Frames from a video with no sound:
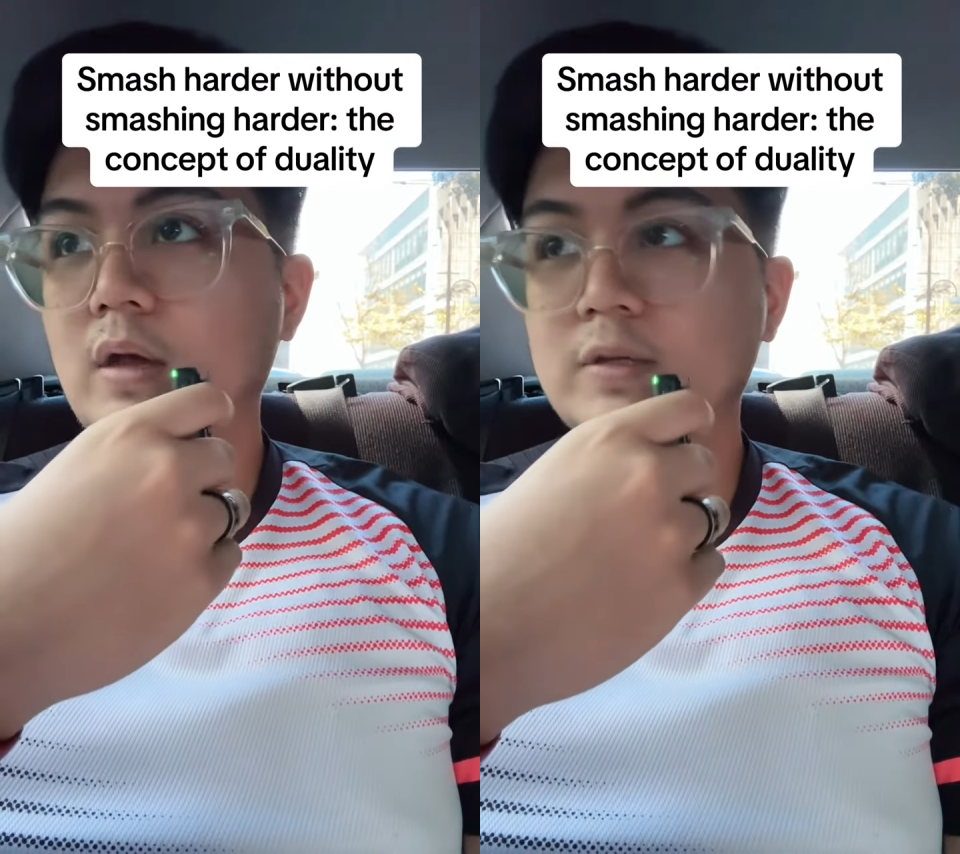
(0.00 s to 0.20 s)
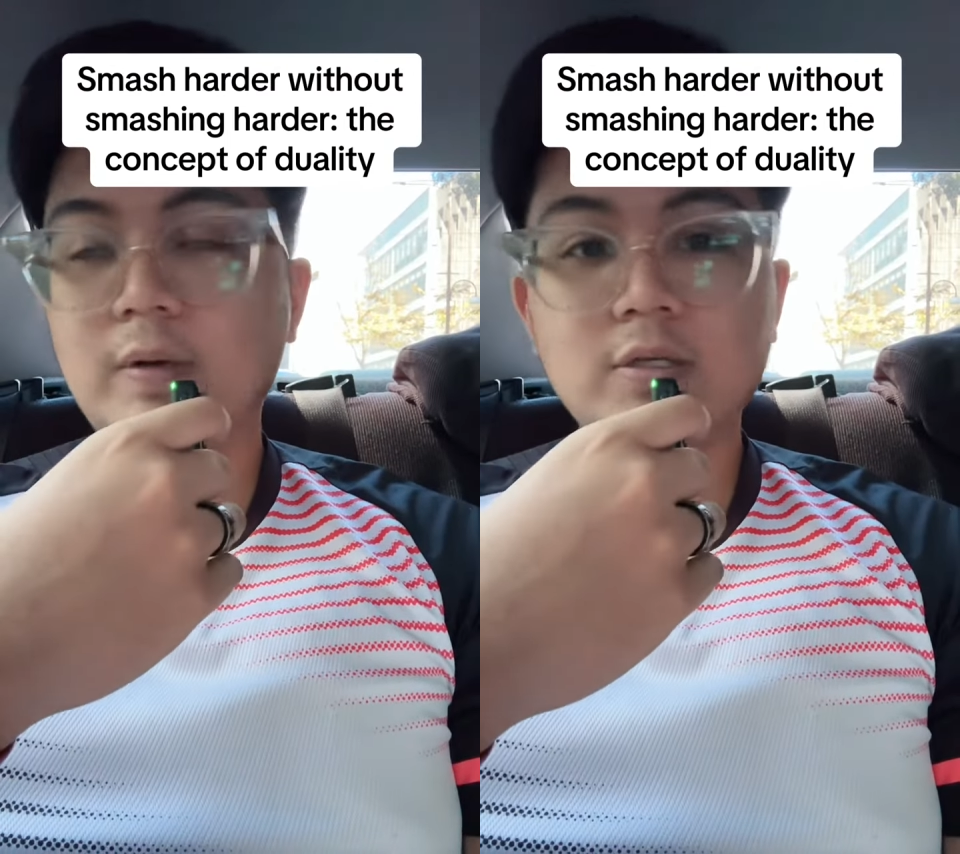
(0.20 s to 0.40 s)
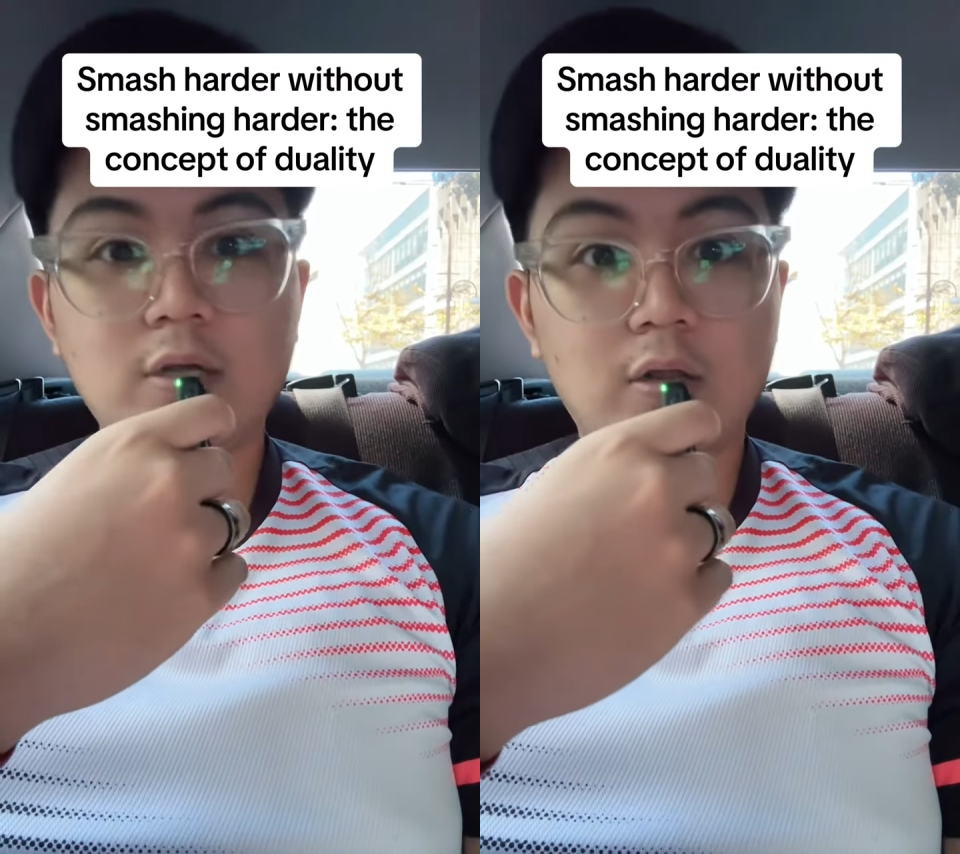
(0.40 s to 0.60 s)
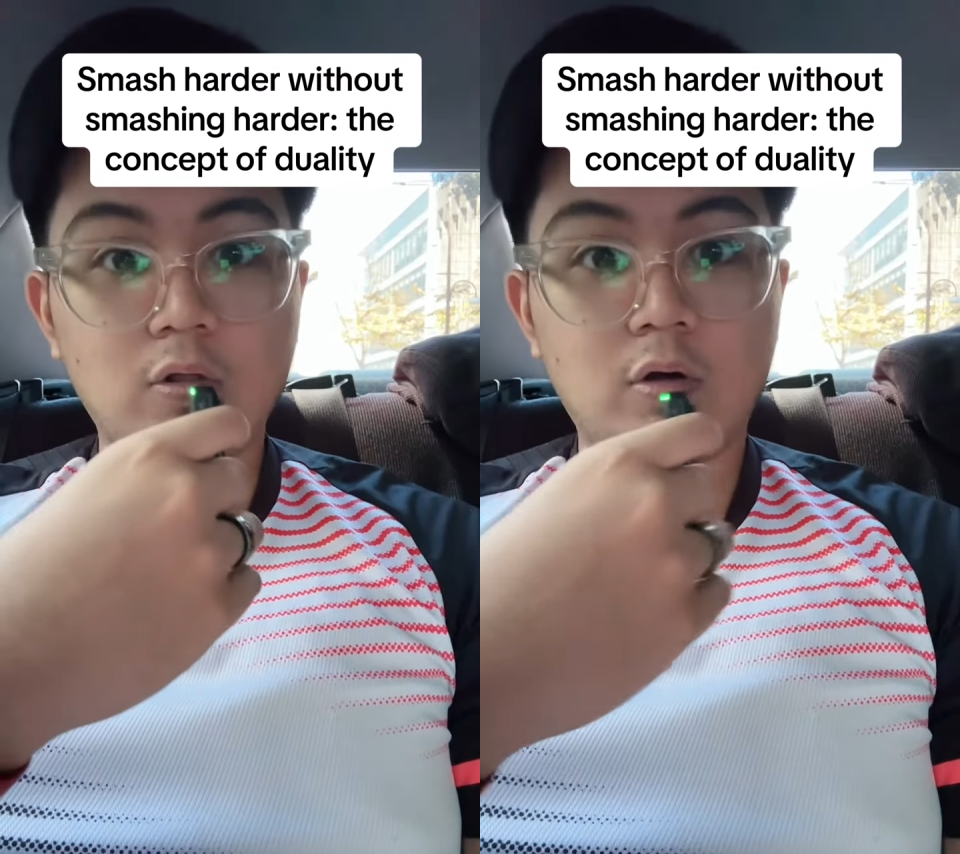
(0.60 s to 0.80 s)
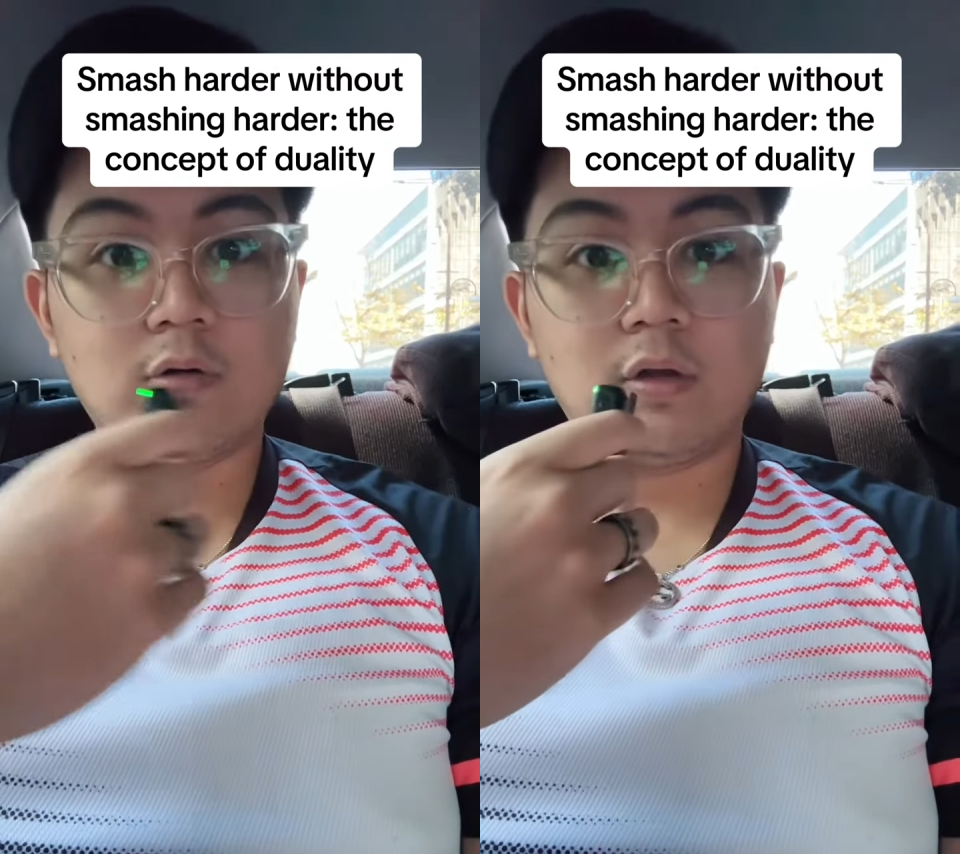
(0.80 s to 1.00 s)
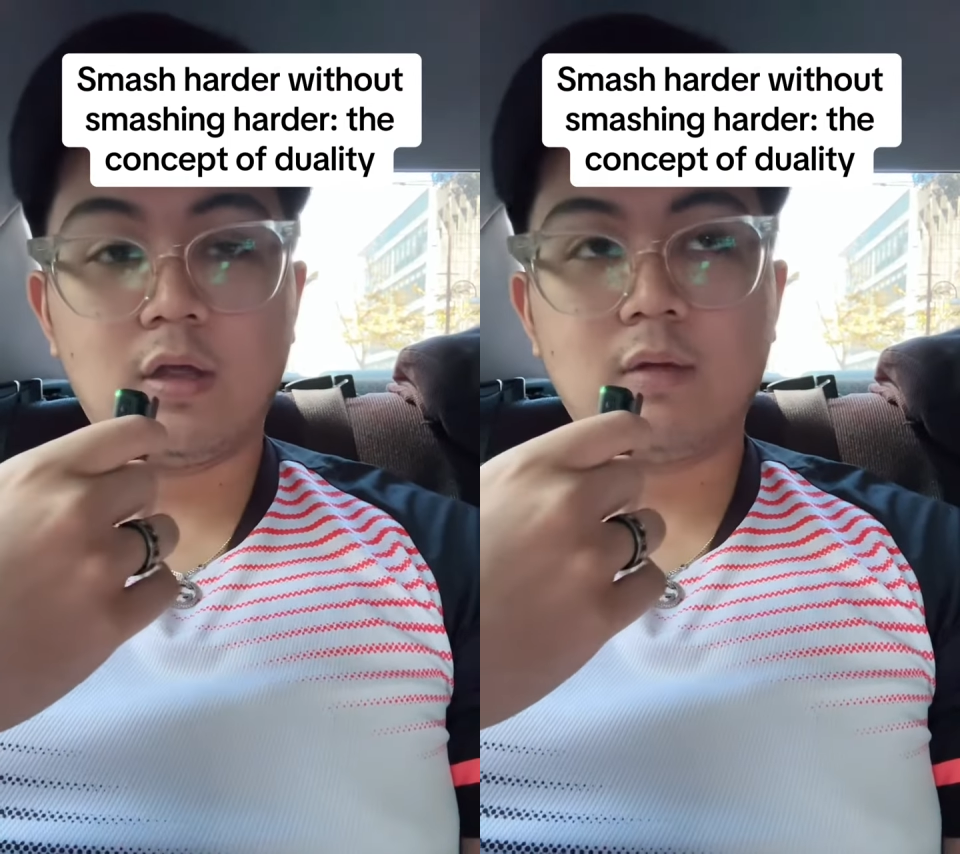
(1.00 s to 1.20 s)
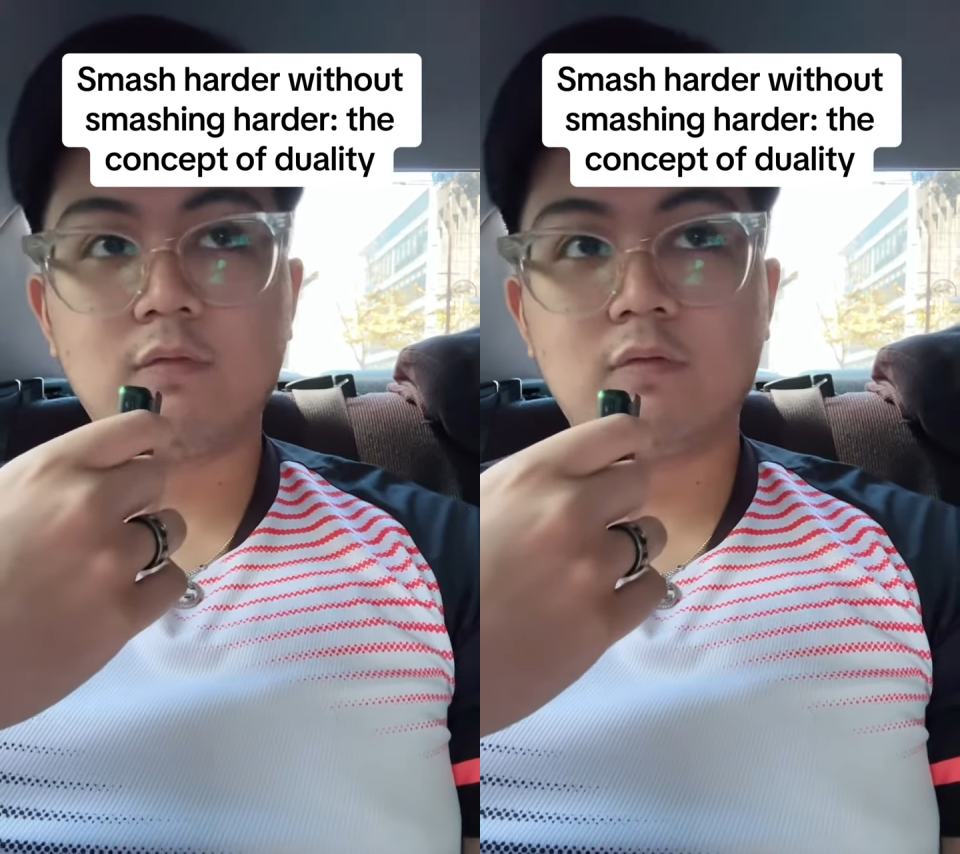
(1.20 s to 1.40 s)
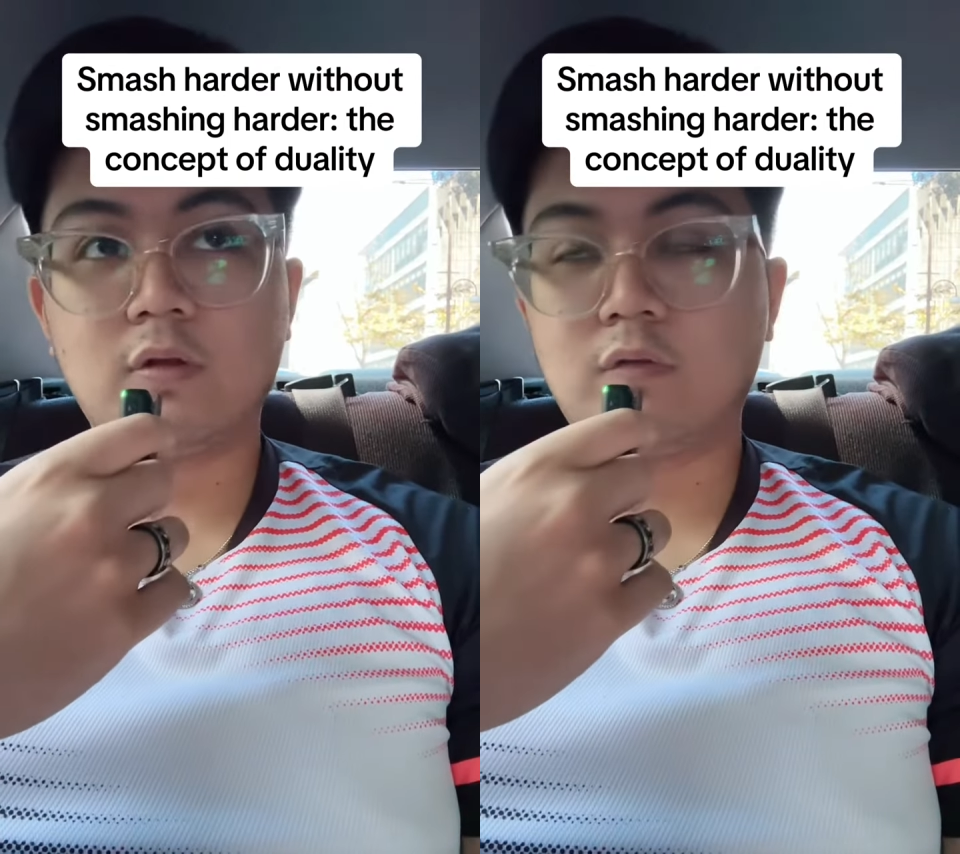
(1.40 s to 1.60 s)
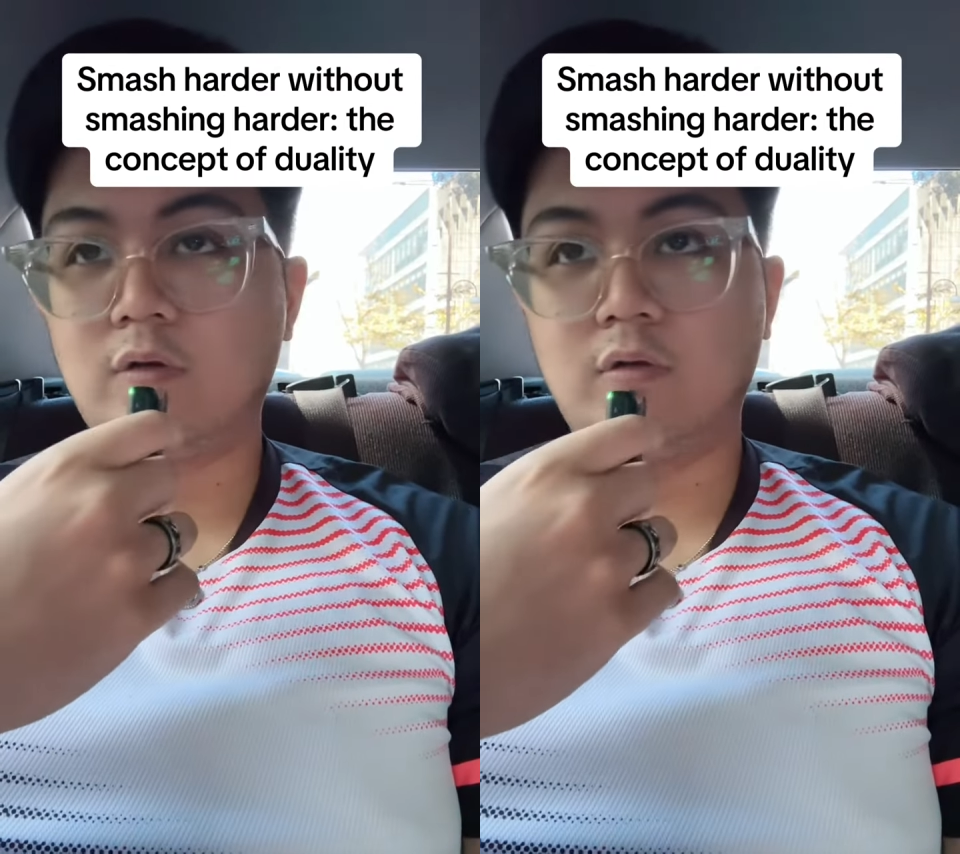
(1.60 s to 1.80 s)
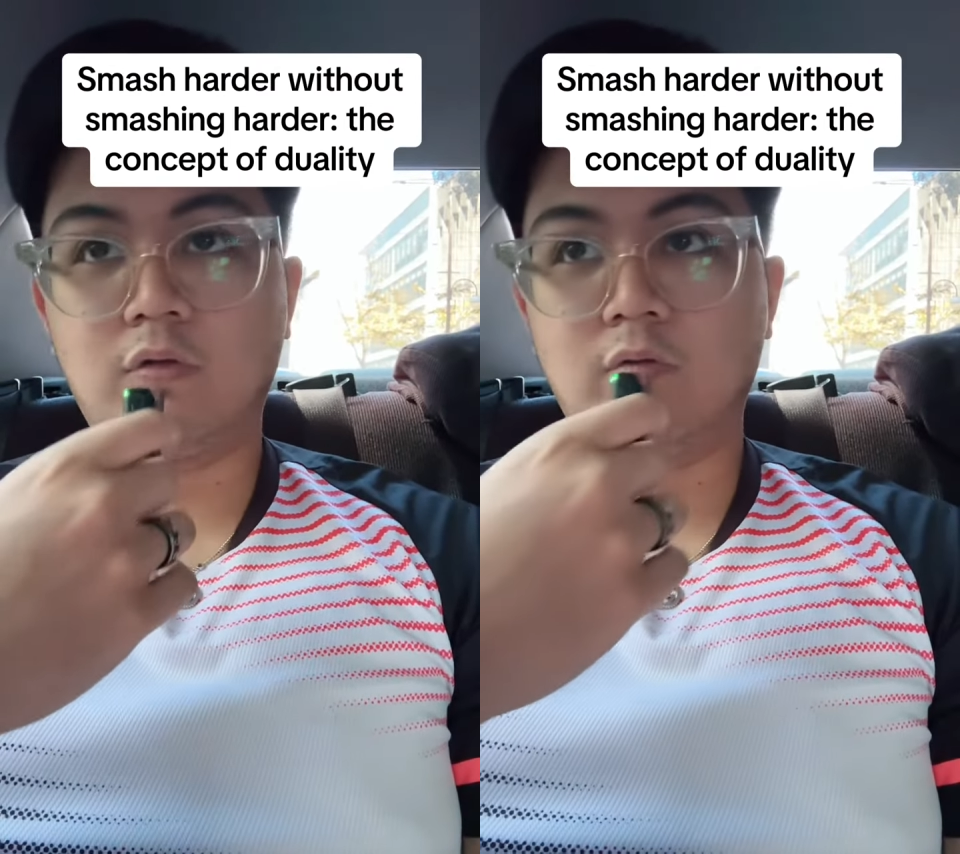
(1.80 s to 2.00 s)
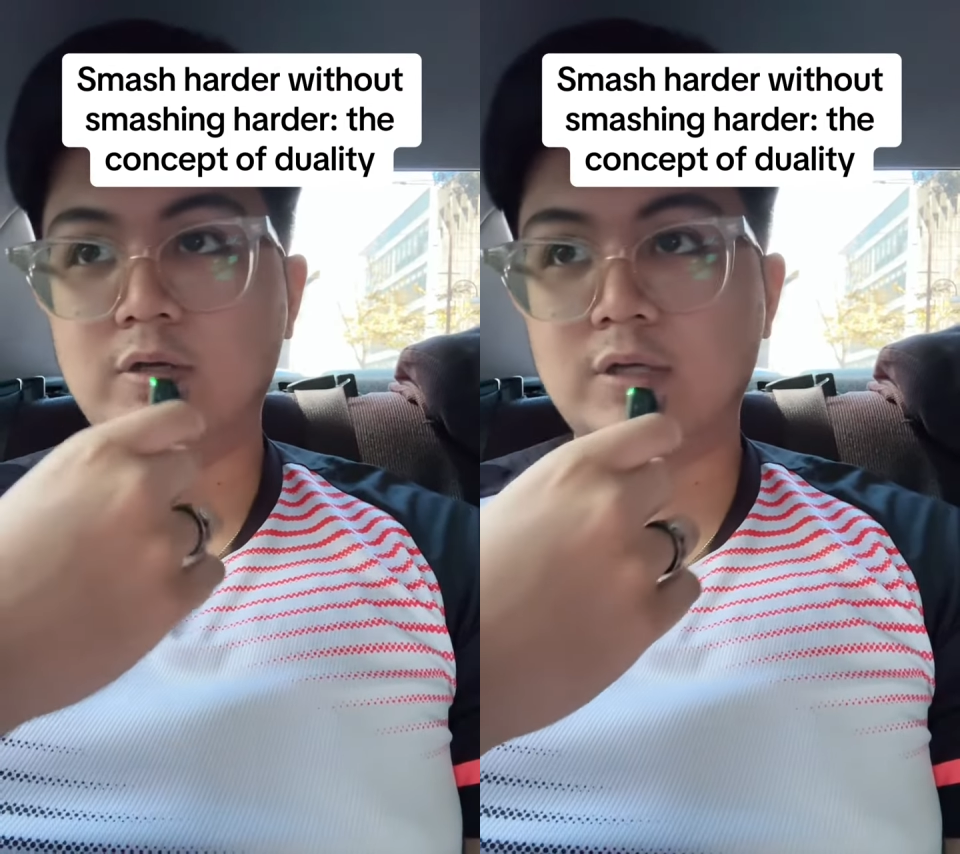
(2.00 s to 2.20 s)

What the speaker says: especially in longer games when it's 3